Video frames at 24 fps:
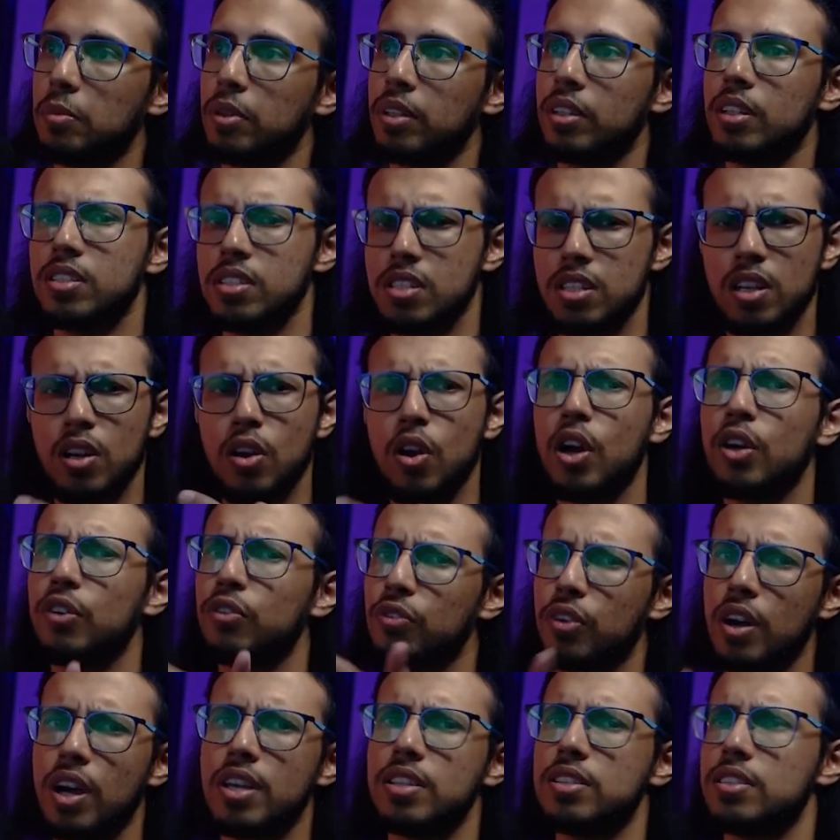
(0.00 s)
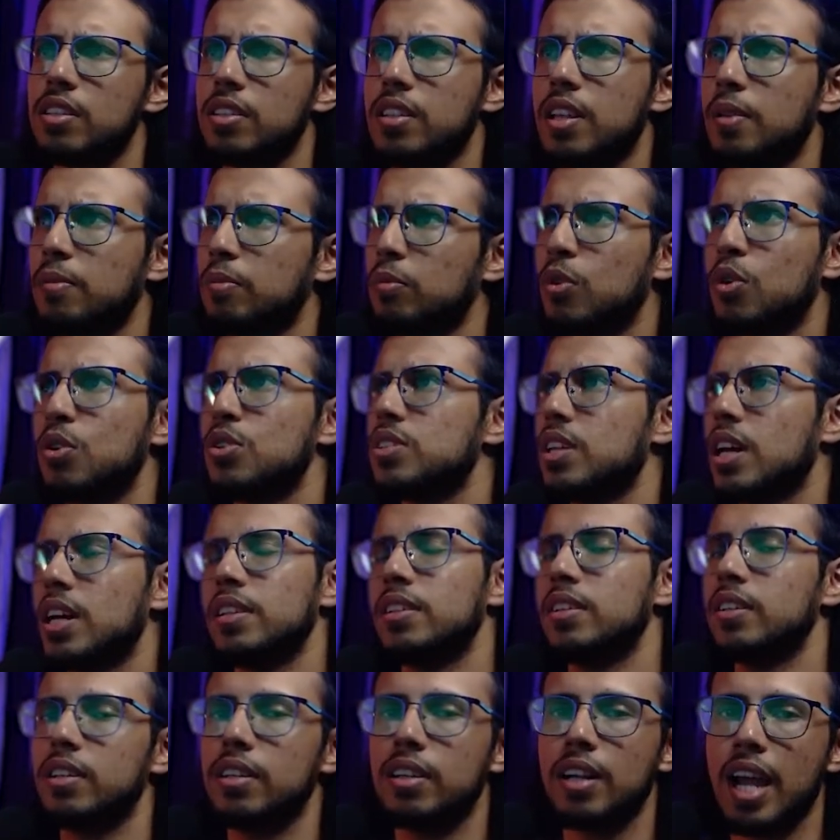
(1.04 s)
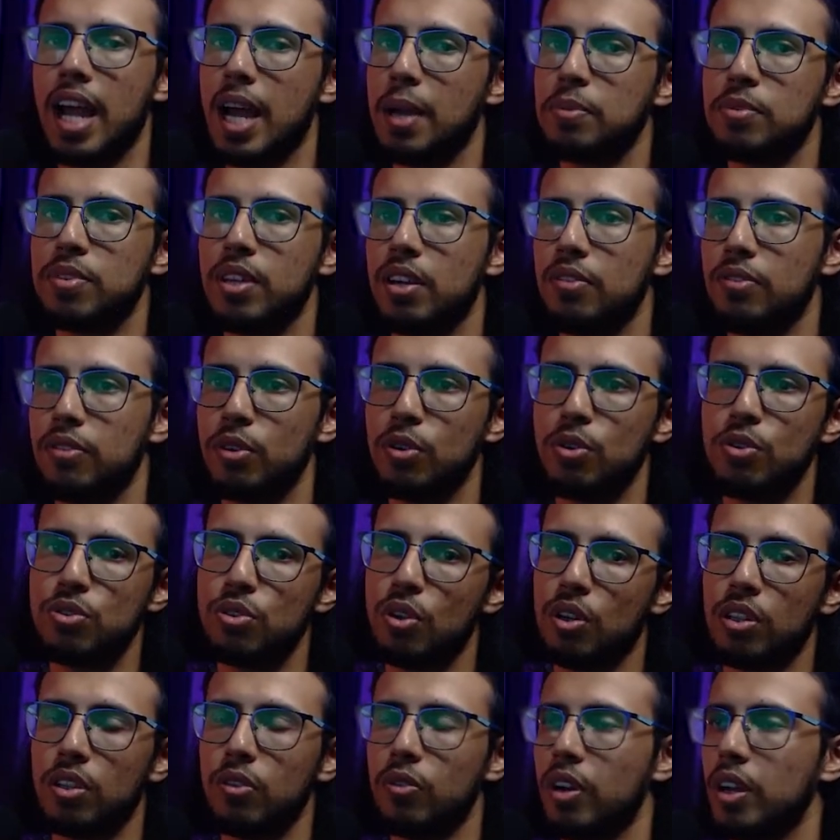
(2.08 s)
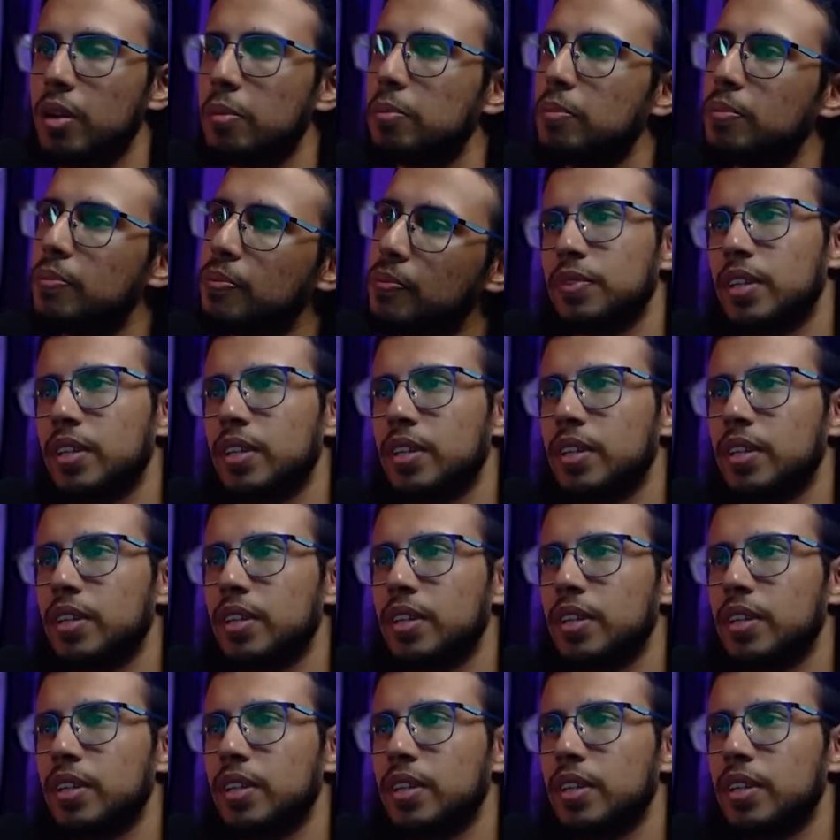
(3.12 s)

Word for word: and this is a lot faster than most other apps I've used on the web.